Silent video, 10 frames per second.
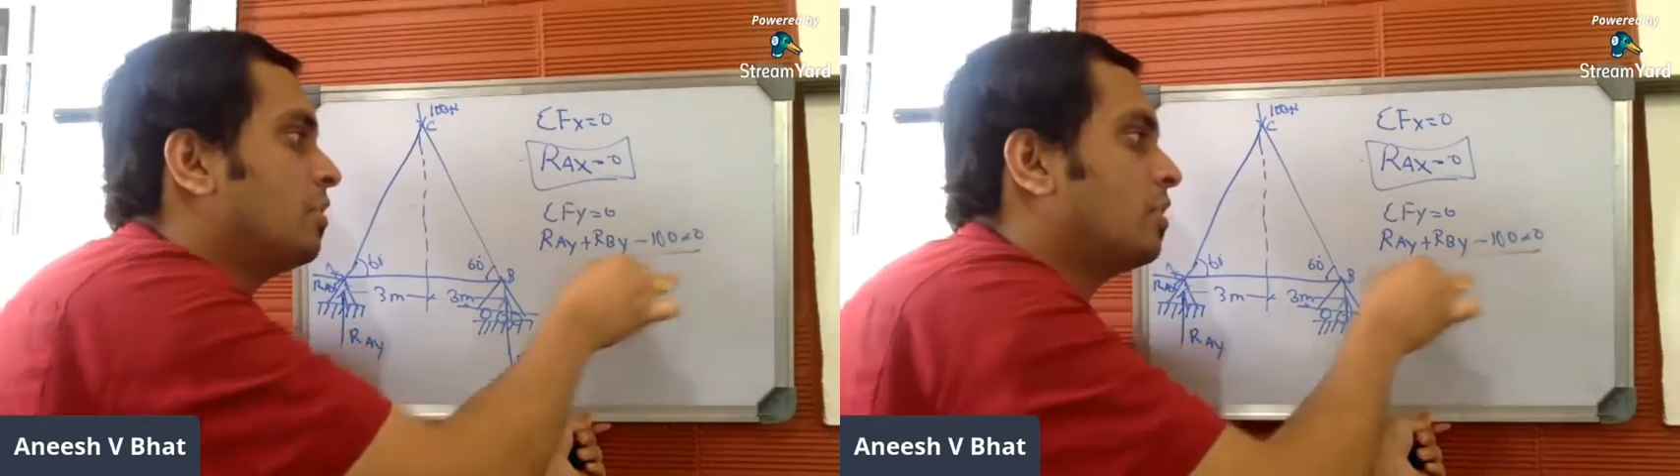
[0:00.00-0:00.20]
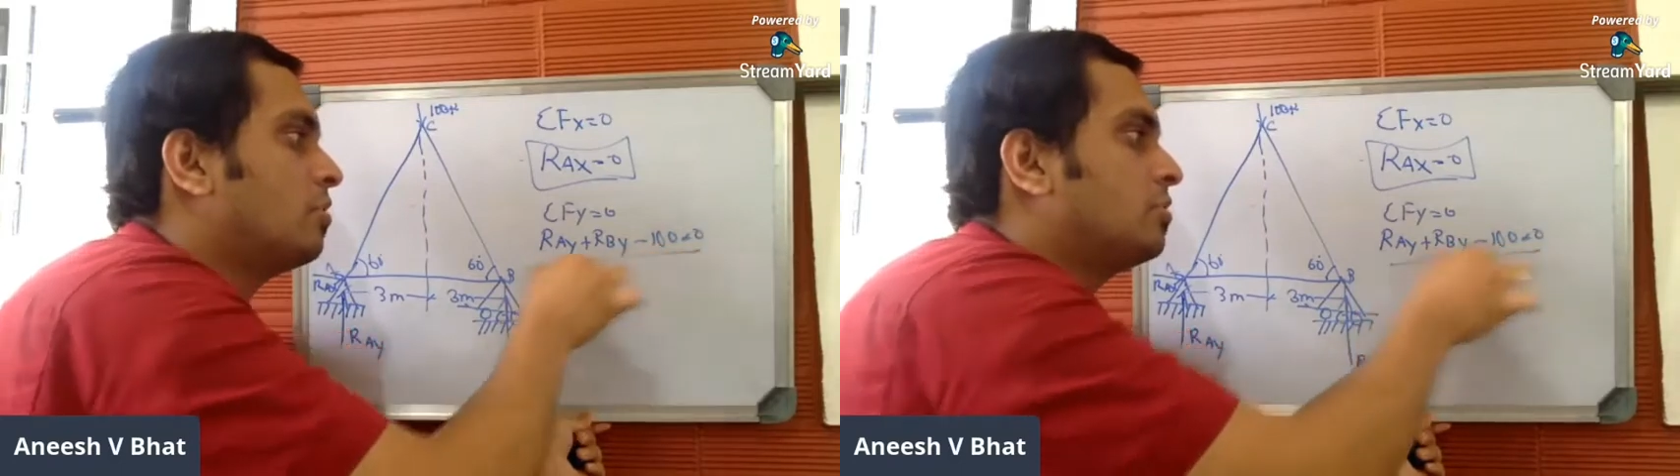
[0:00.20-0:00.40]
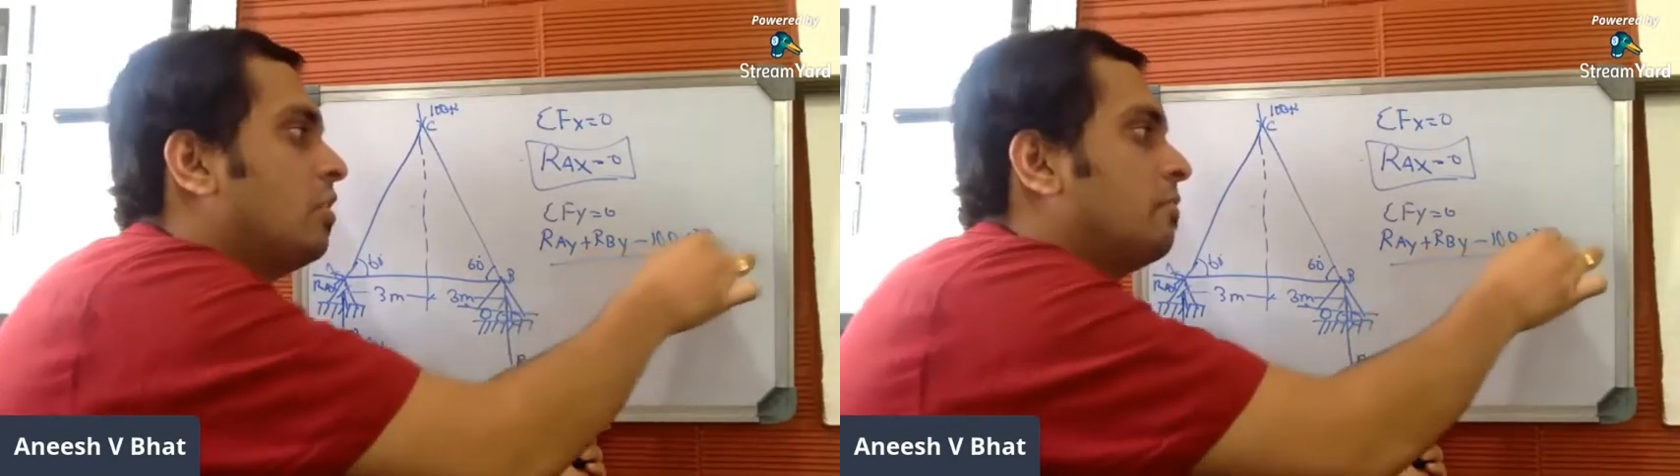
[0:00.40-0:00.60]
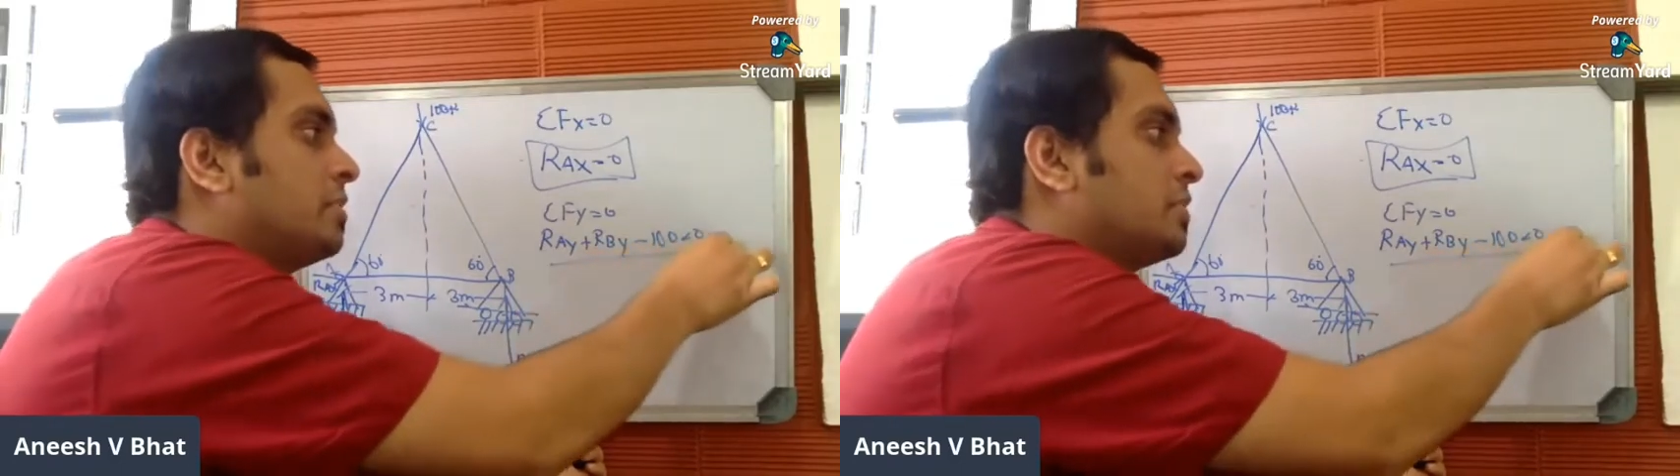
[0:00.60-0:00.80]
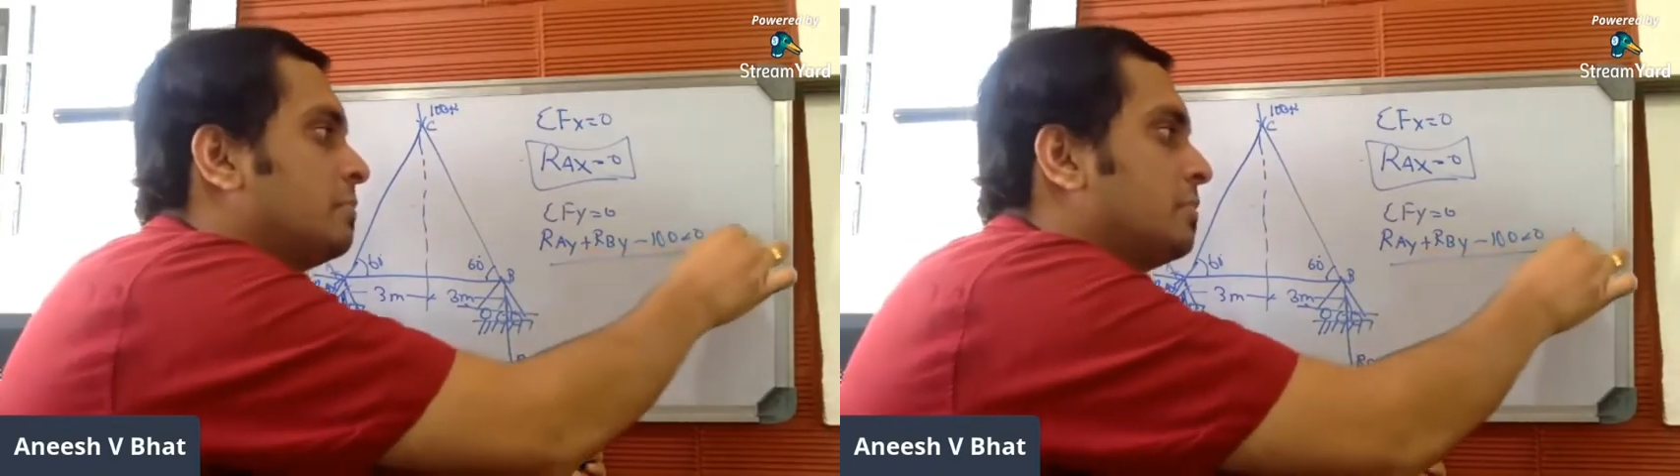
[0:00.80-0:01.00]
You cannot solve
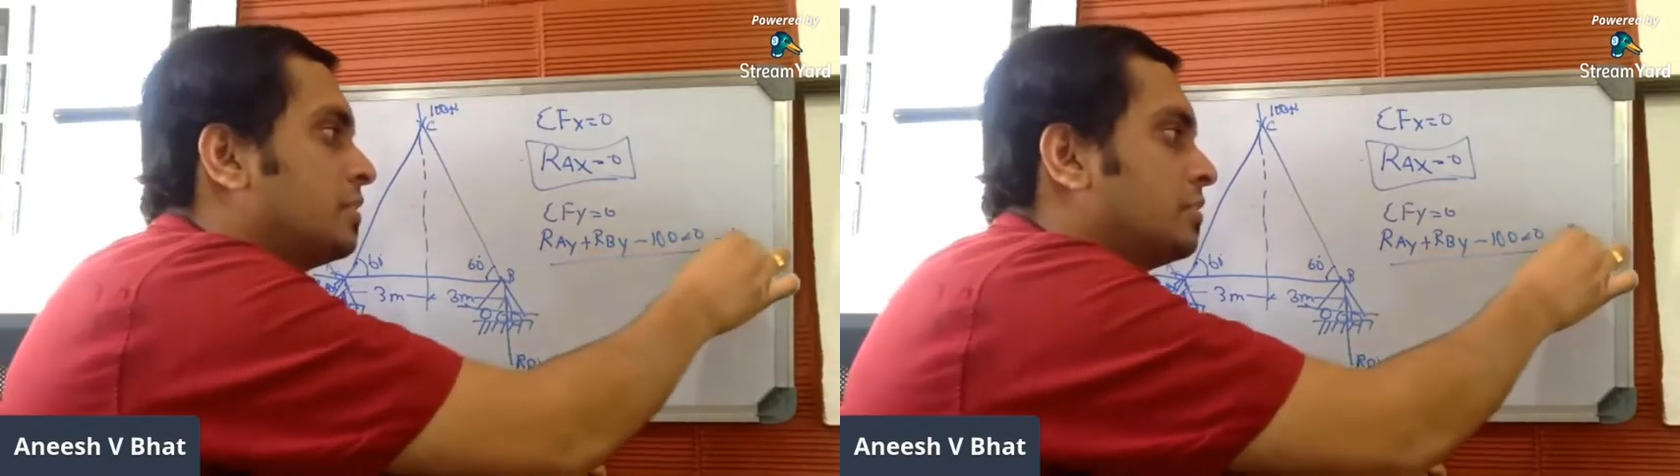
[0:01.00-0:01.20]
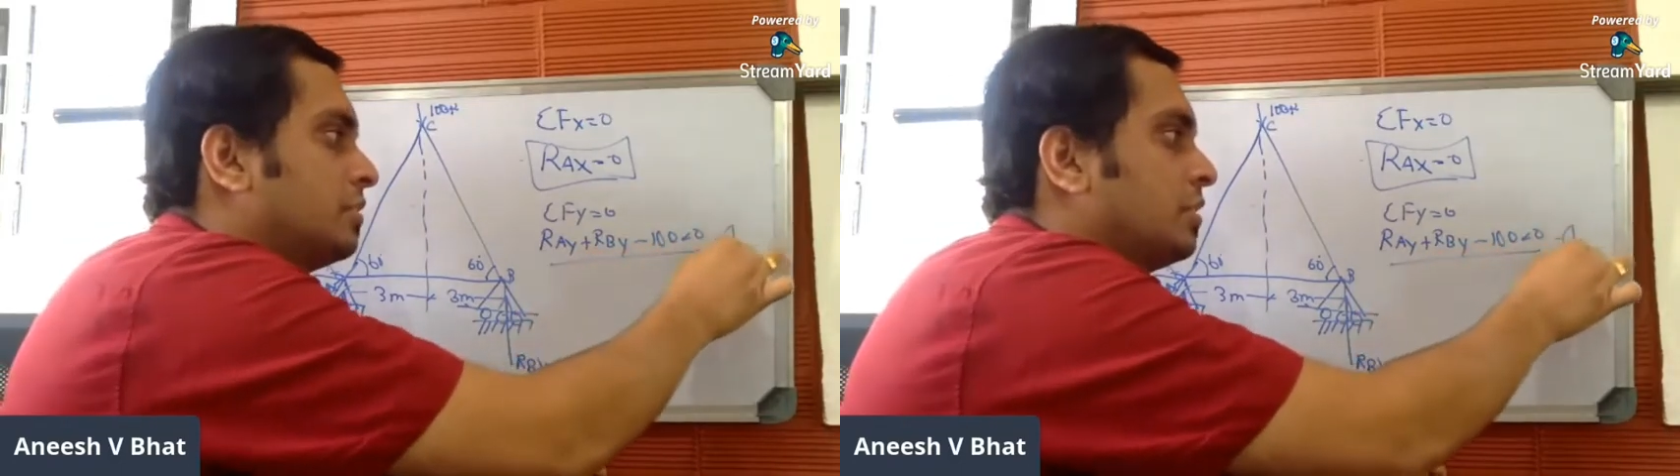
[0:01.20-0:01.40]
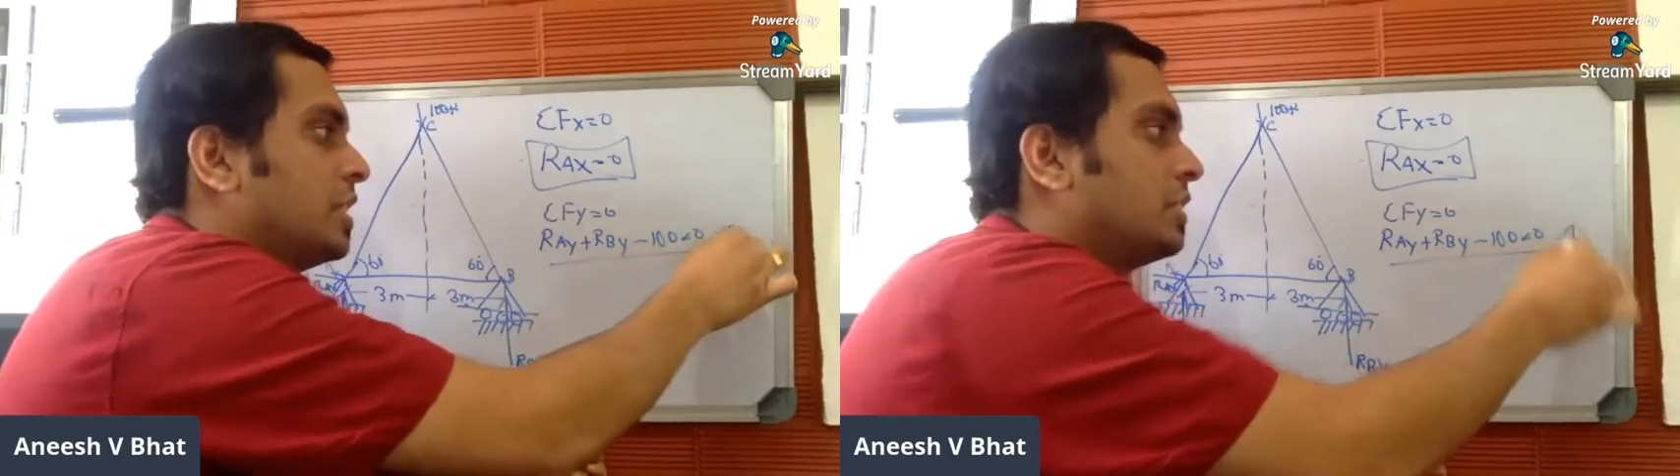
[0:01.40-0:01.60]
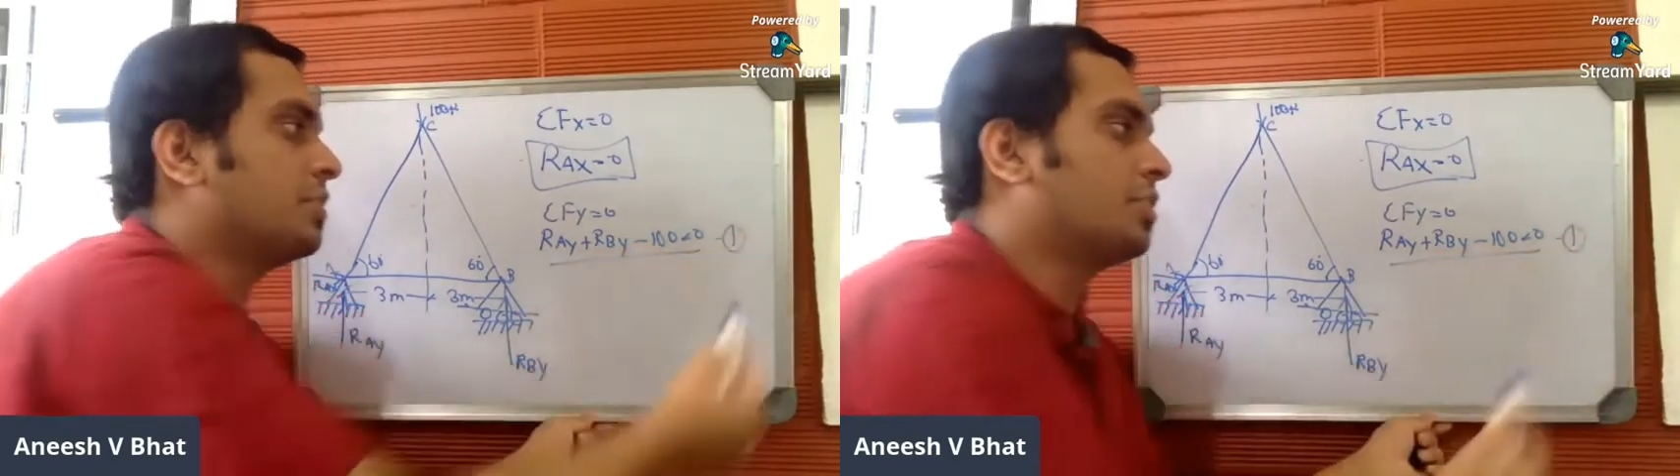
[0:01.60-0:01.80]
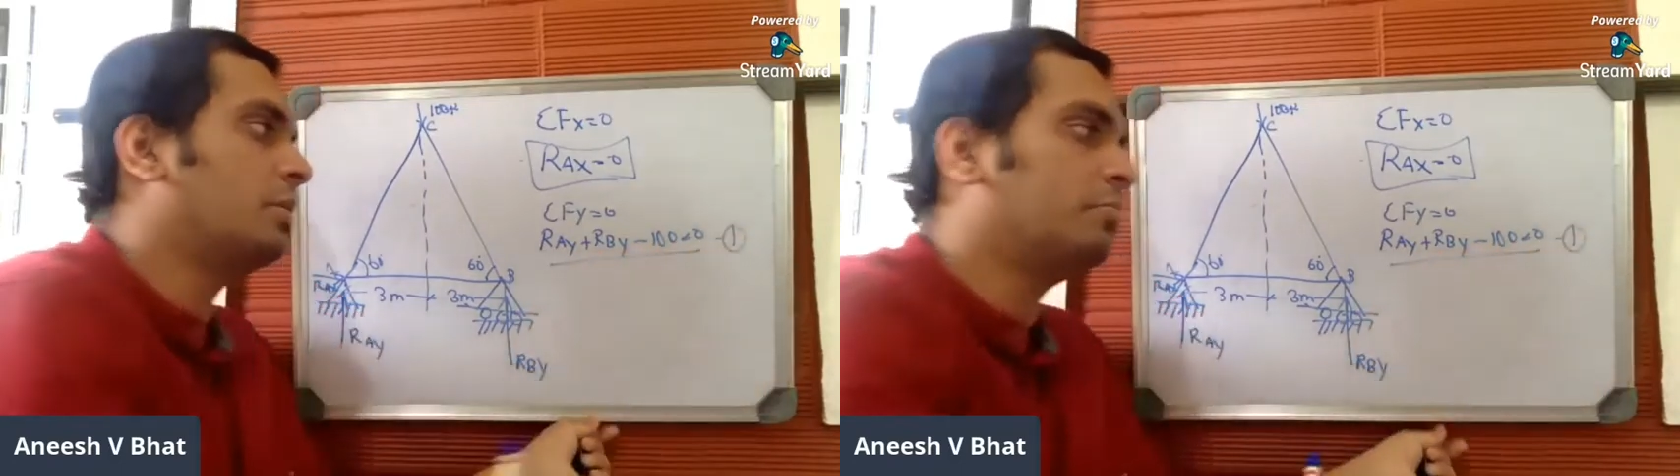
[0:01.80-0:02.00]
this. Let me consider the
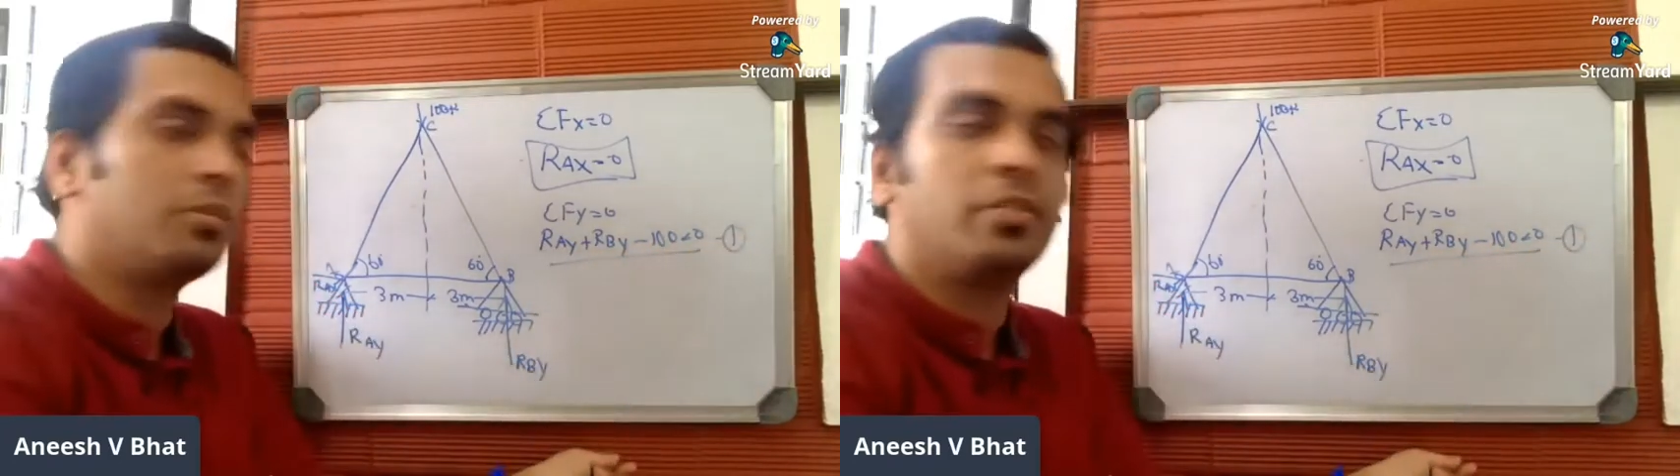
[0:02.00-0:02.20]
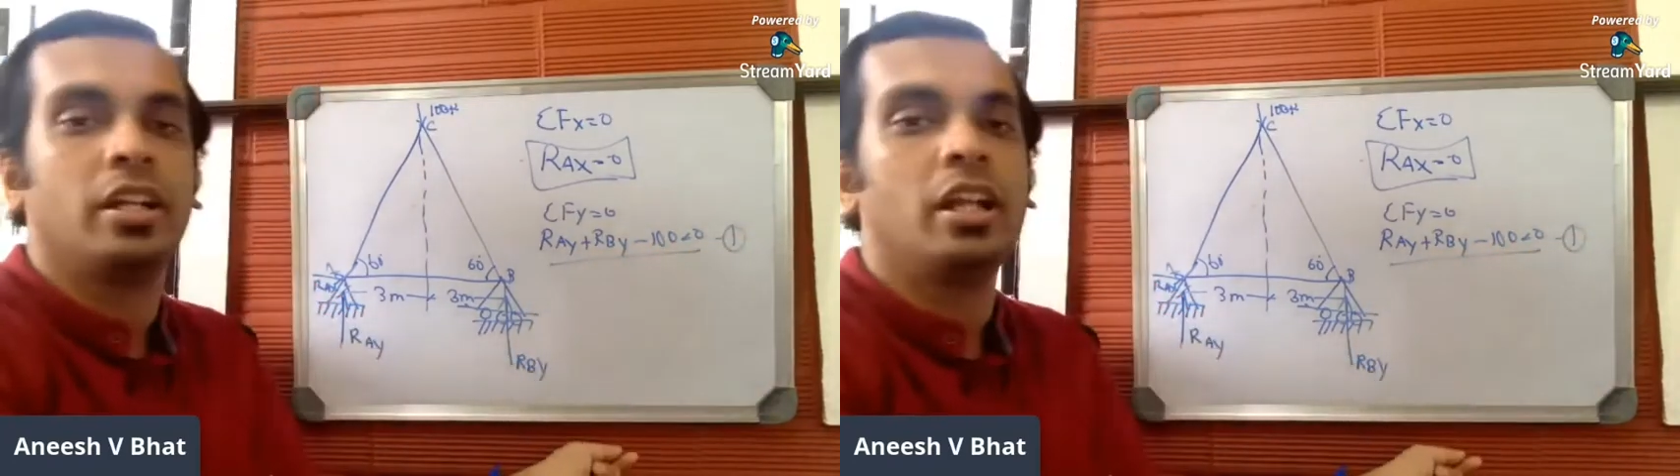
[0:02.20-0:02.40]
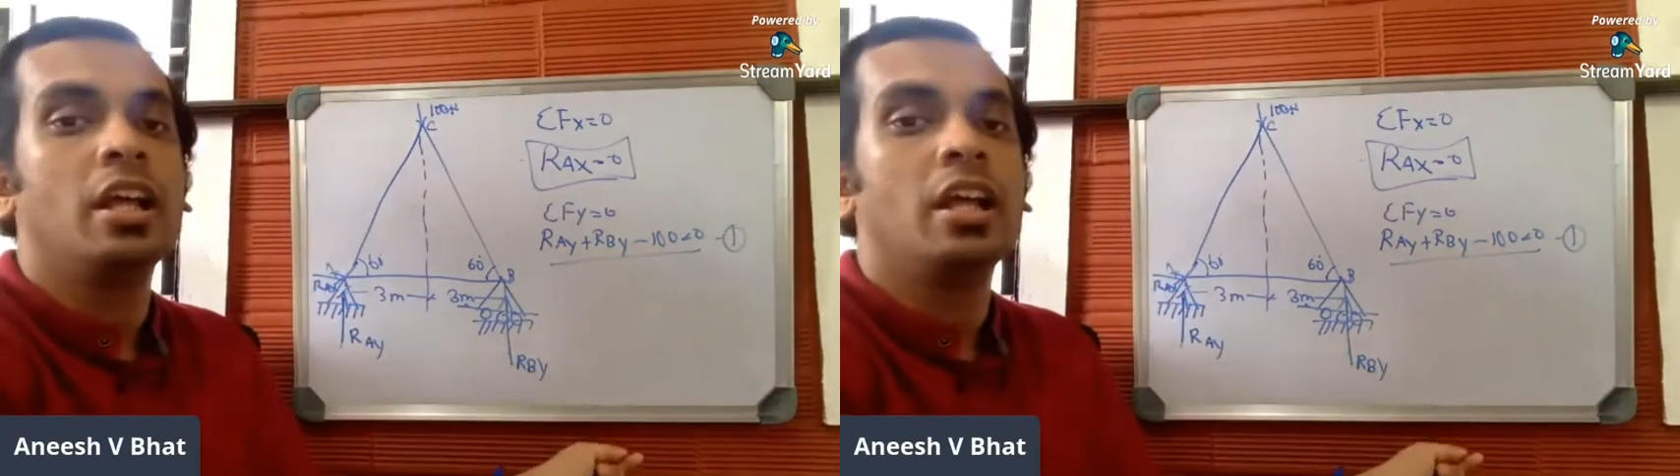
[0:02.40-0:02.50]
equation number 1.